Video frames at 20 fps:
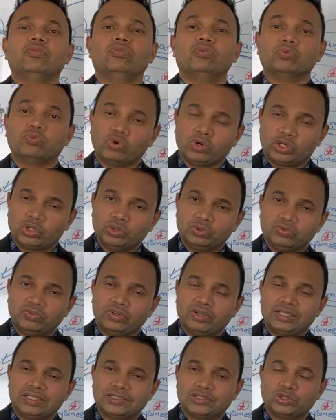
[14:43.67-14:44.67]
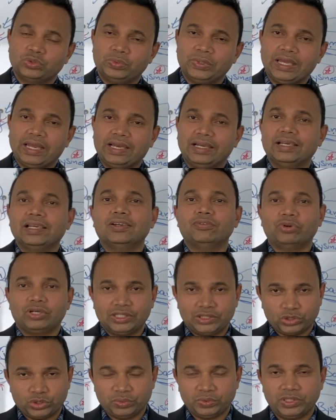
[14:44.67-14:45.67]
what is to be added, what
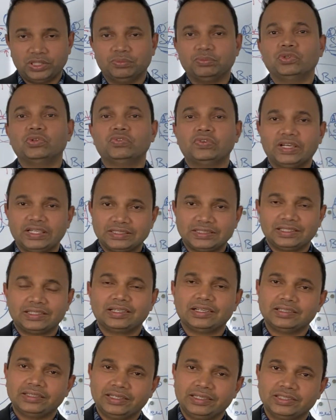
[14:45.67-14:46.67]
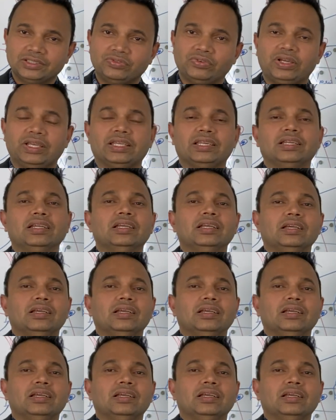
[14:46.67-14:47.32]
is to be removed, etc. That is fine.